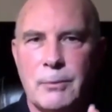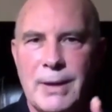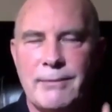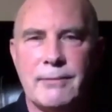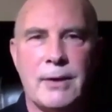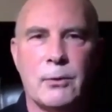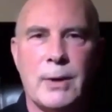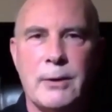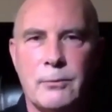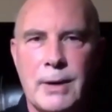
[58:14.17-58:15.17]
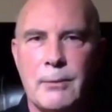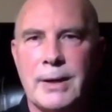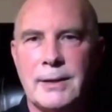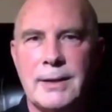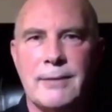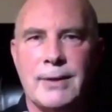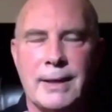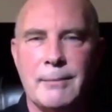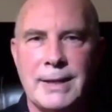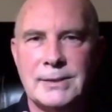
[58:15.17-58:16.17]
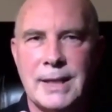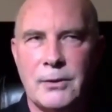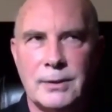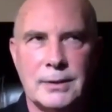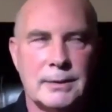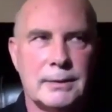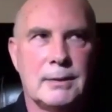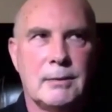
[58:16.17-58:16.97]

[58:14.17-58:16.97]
But we haven't found the right way to live. And that might sound